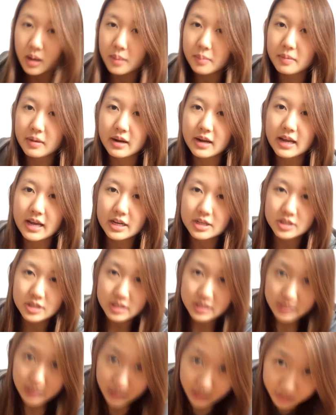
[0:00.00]
but I actually
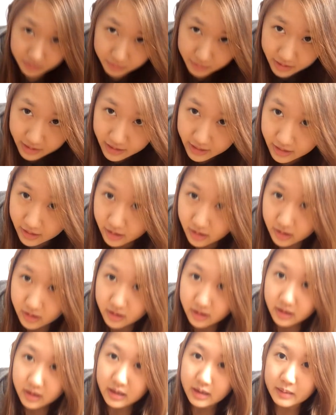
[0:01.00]
dyed my
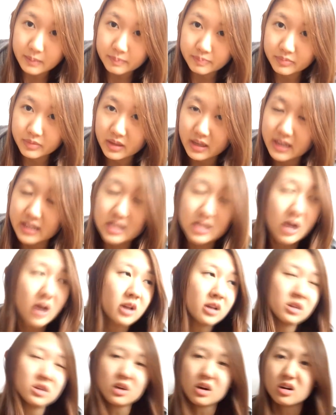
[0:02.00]
hair. It's
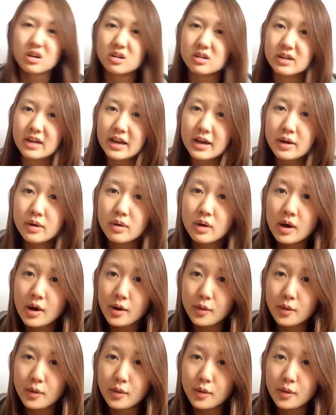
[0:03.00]
gotten darker now.